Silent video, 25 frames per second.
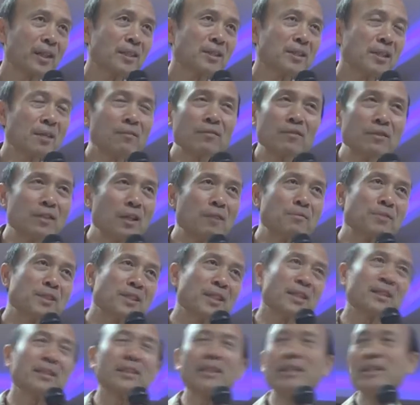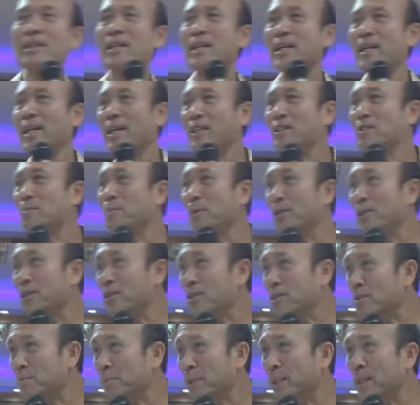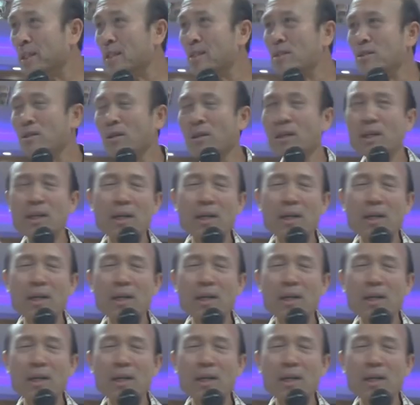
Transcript: And some of them said they experienced peace or